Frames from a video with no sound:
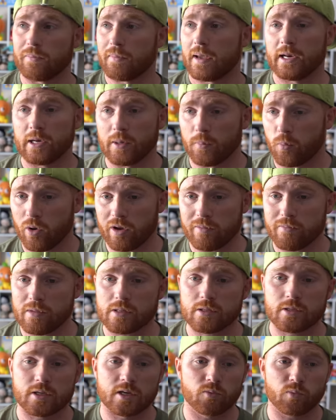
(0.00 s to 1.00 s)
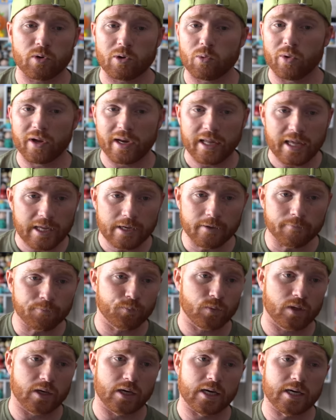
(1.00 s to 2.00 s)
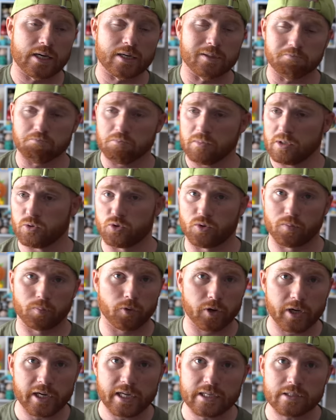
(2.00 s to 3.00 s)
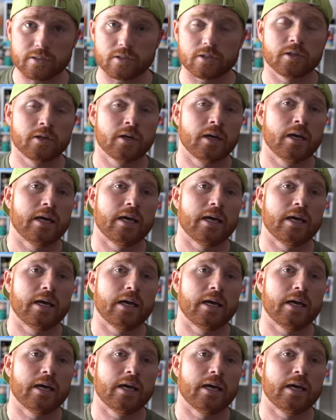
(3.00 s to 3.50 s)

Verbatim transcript: we made an appointment and we went in. Uh, it was a breeze.